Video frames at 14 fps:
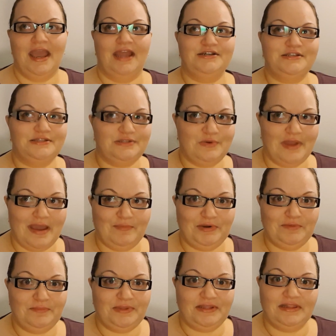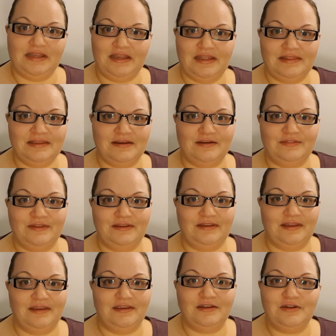I just so happened to be laying there
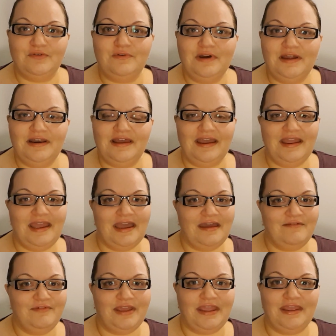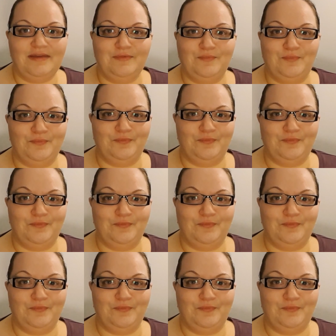thinking, you know what, I have a